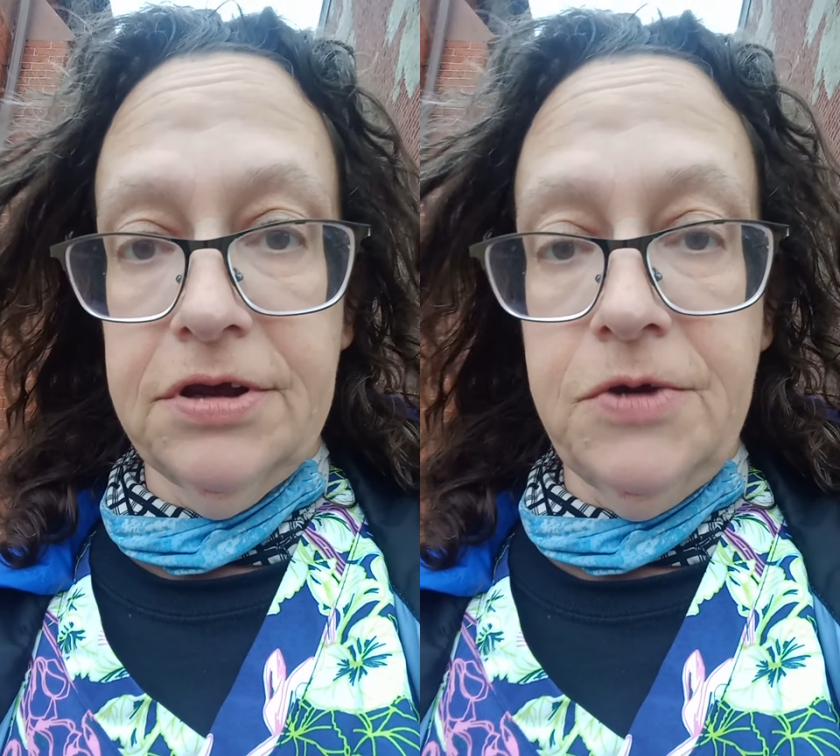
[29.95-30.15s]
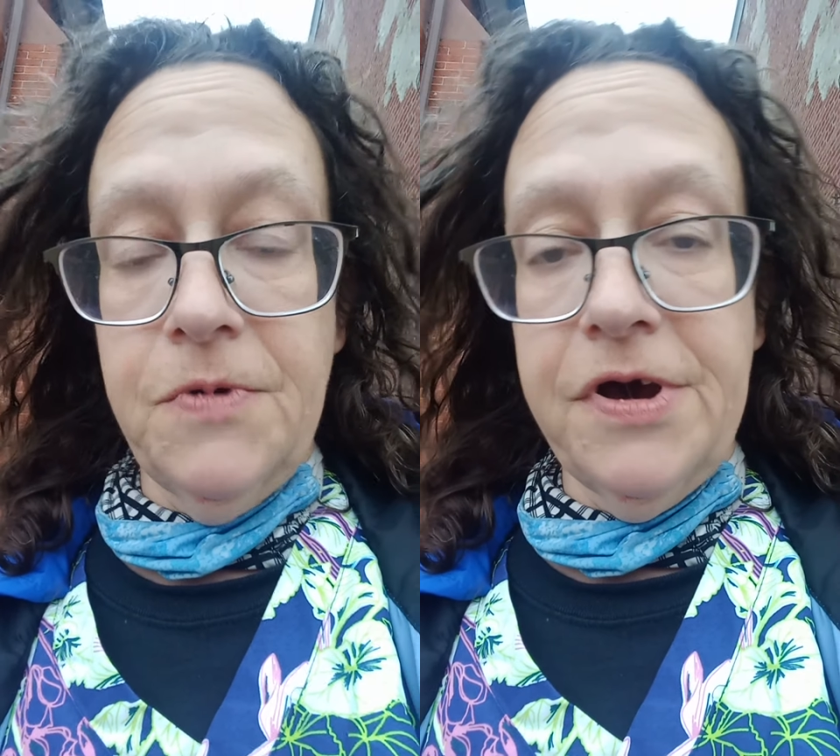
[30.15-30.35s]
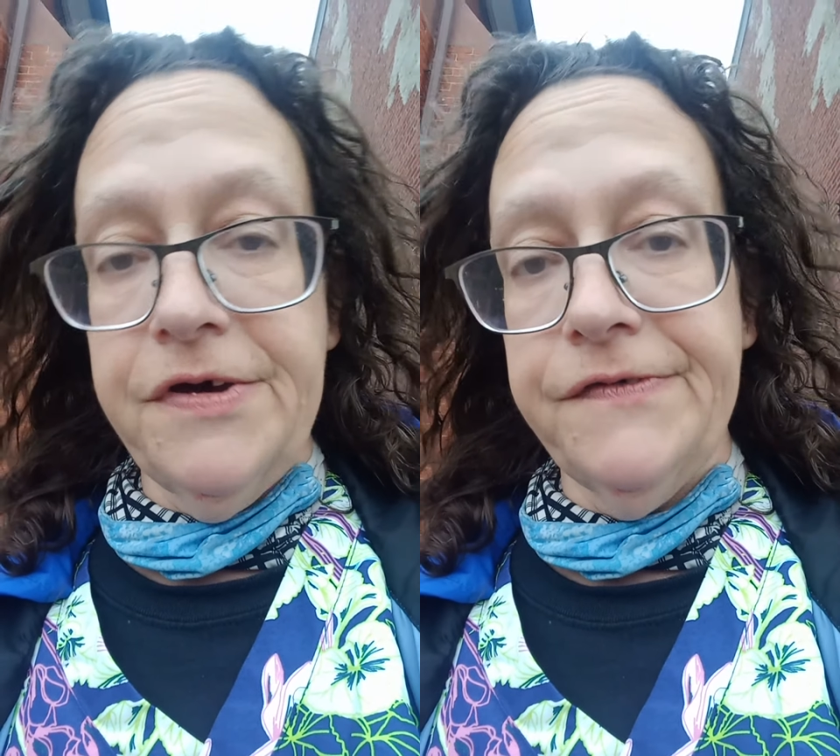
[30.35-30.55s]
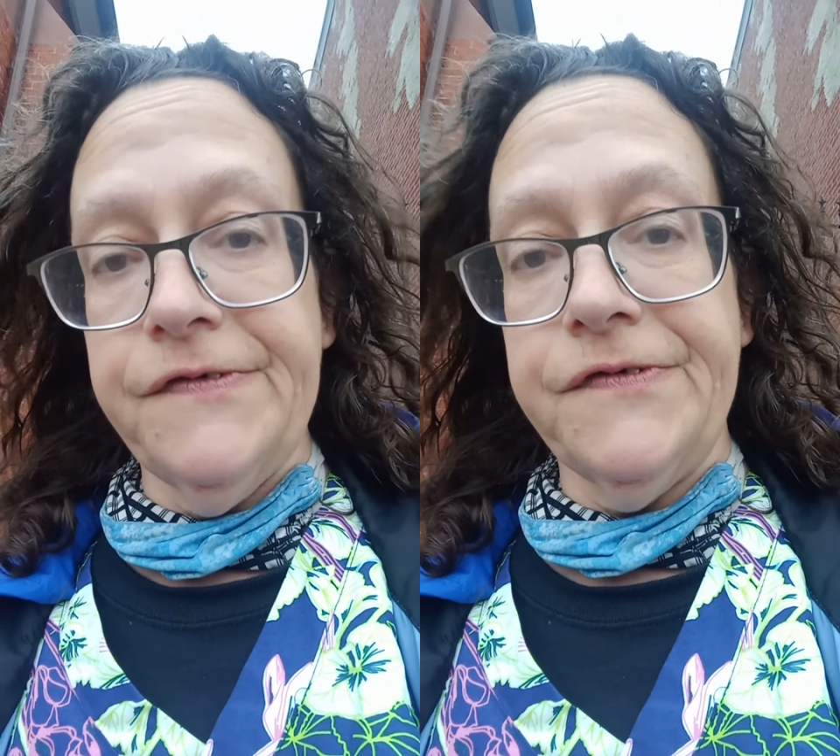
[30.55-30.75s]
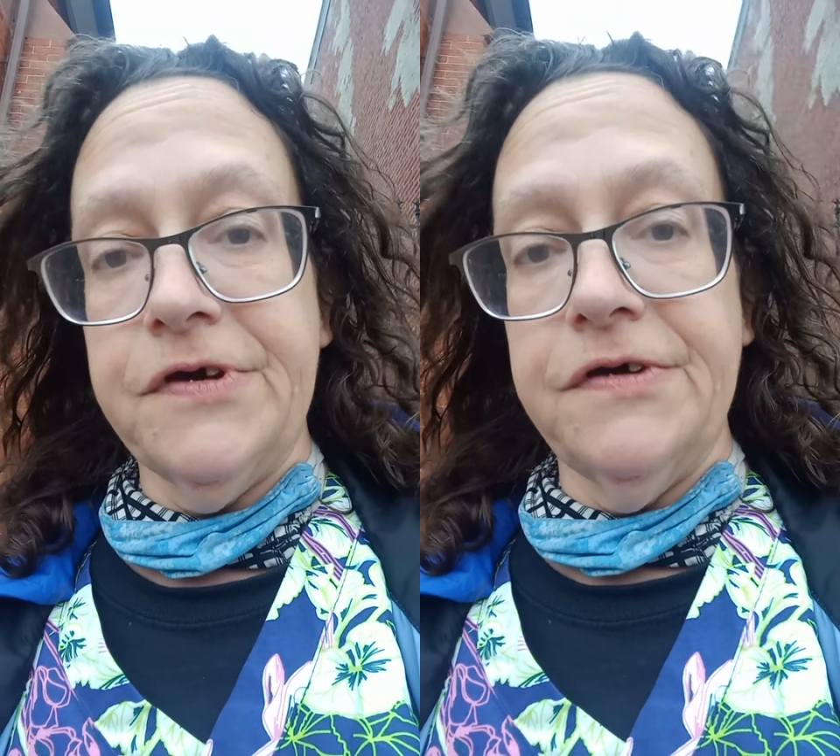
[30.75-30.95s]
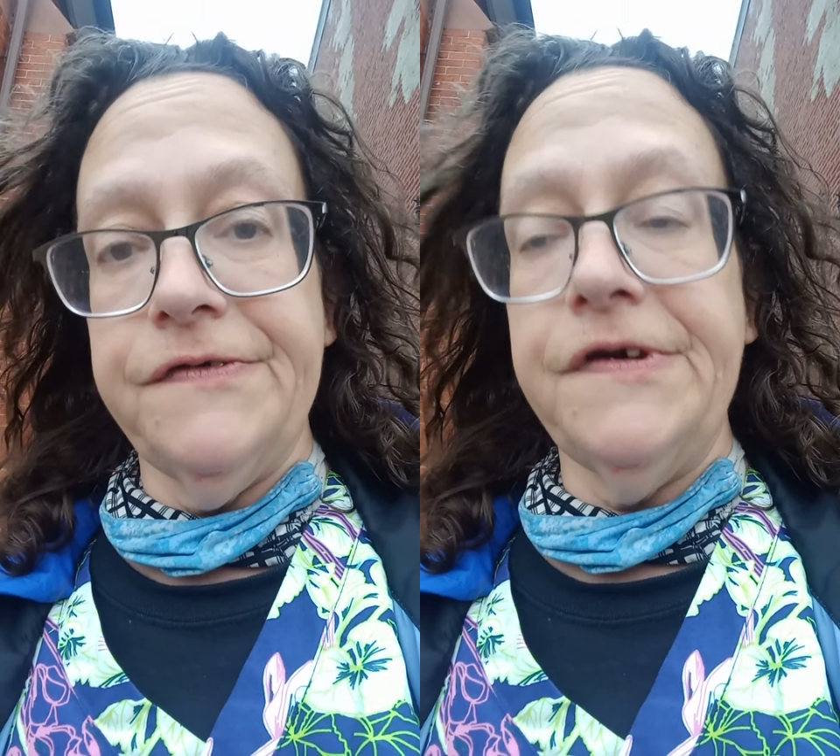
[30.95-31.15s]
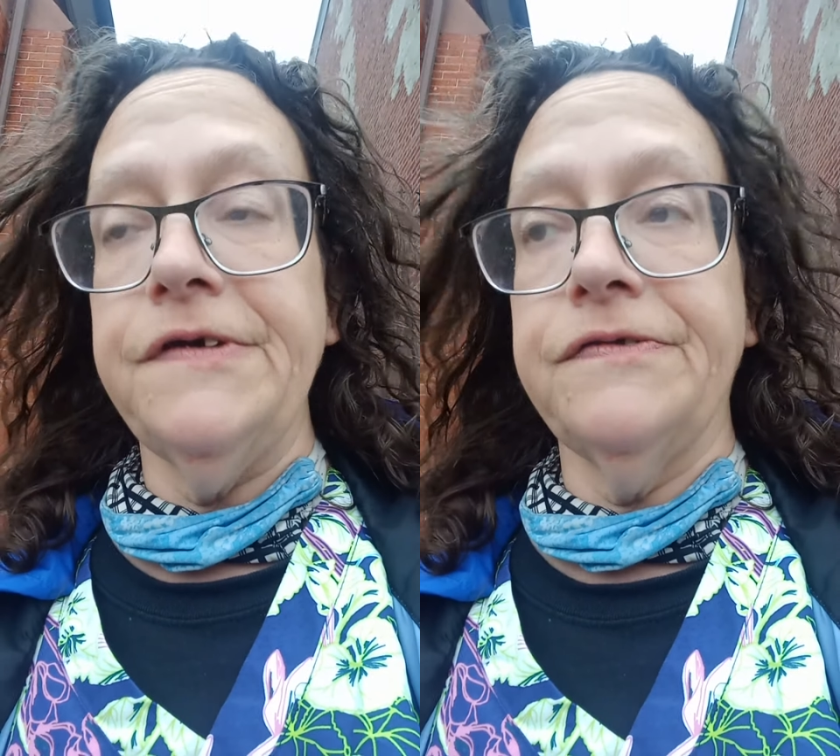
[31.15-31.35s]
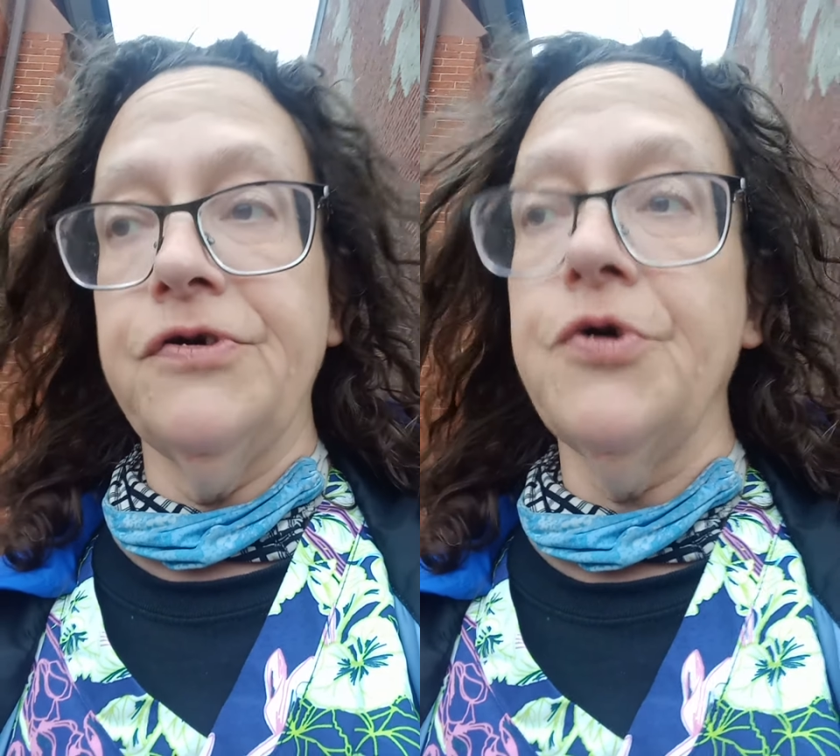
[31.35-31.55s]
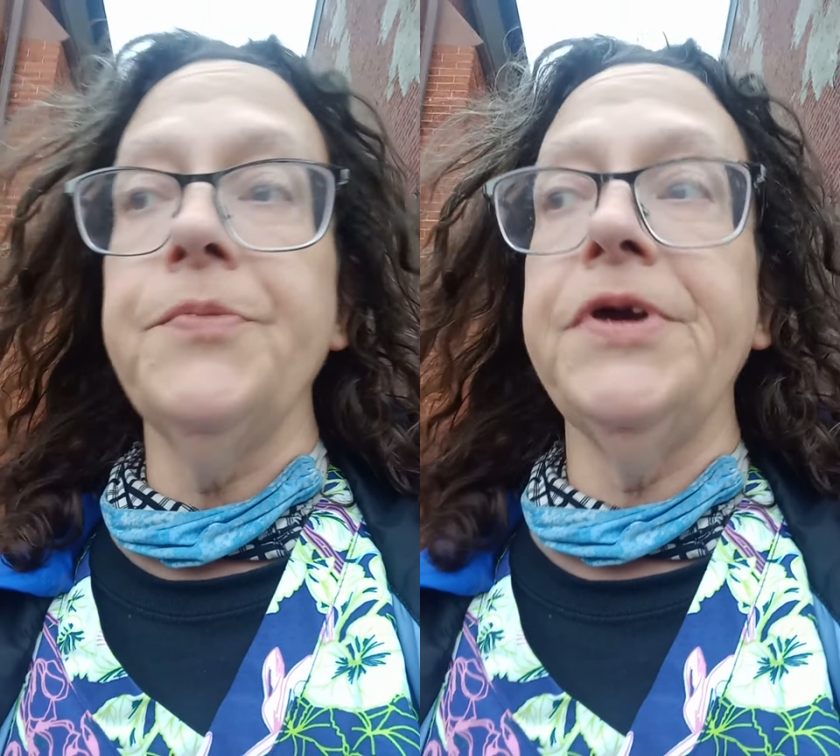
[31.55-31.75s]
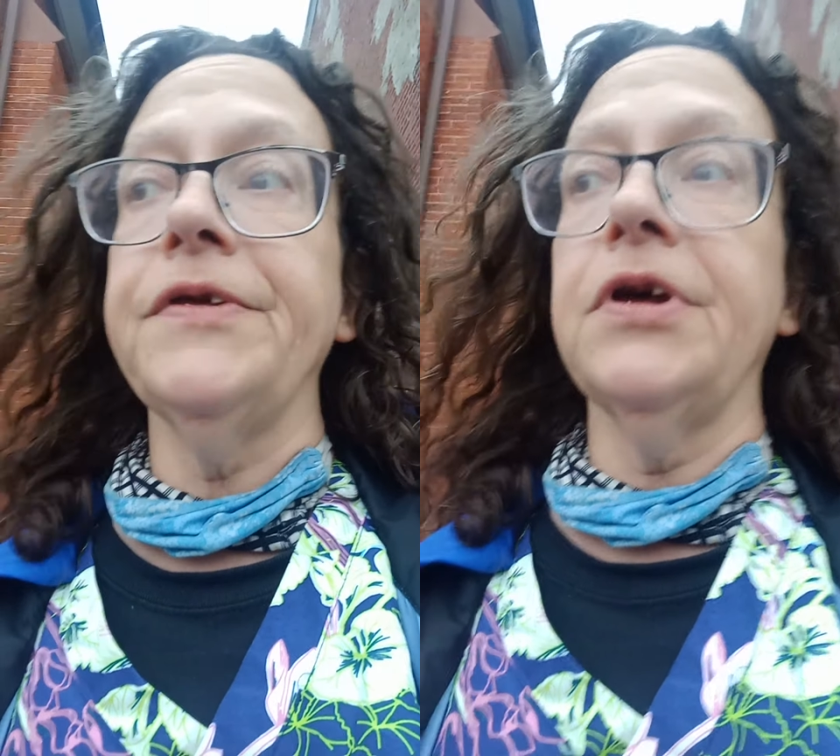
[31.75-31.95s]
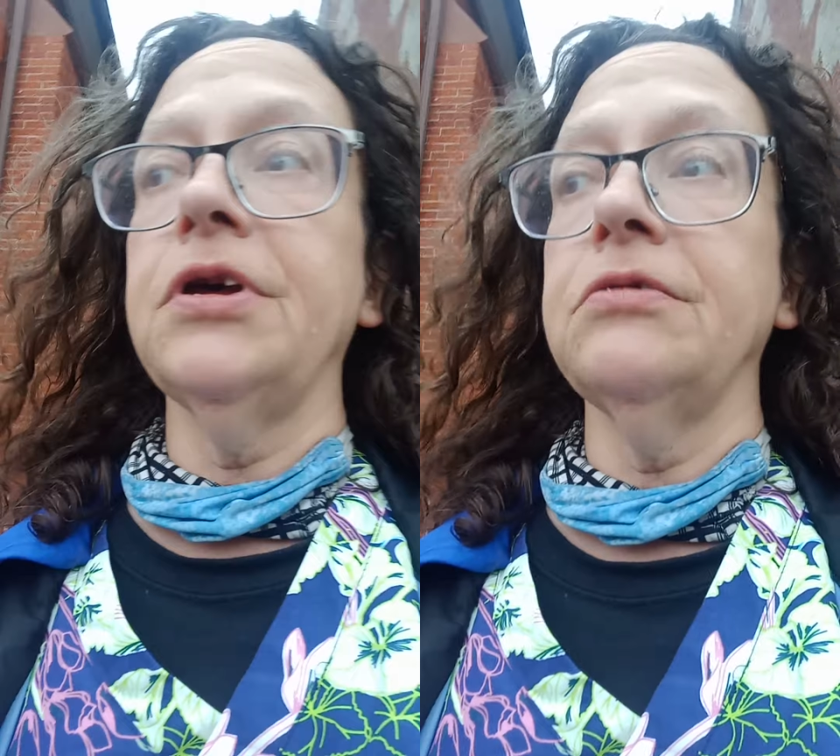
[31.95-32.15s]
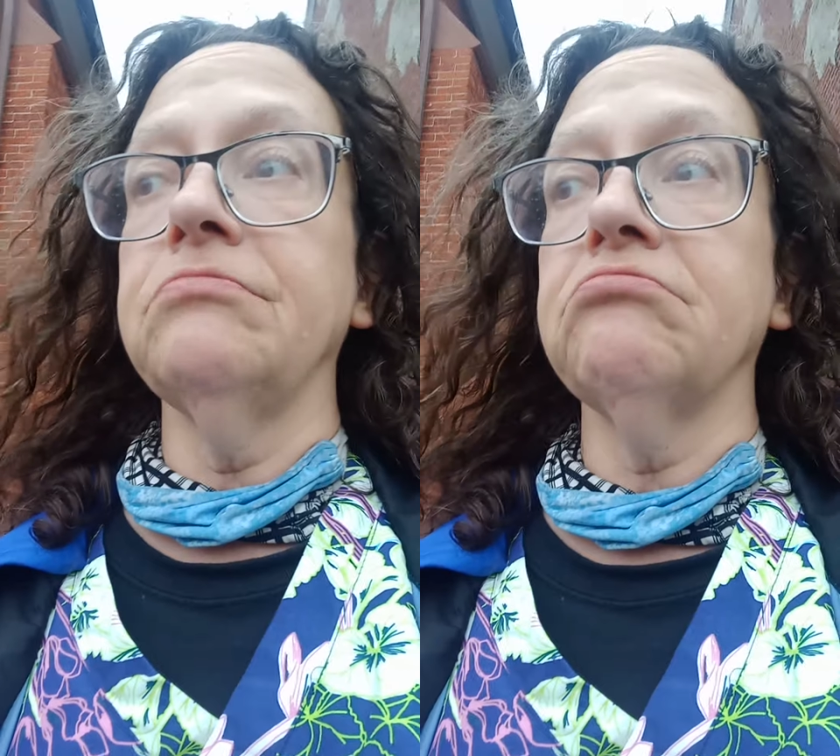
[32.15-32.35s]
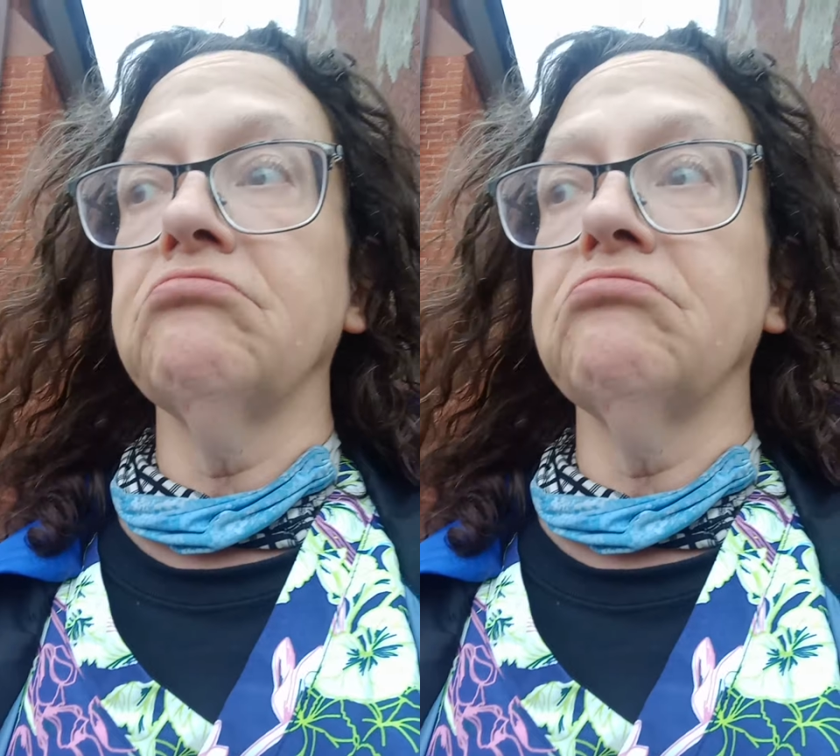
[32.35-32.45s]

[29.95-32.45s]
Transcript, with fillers: he was because he told me that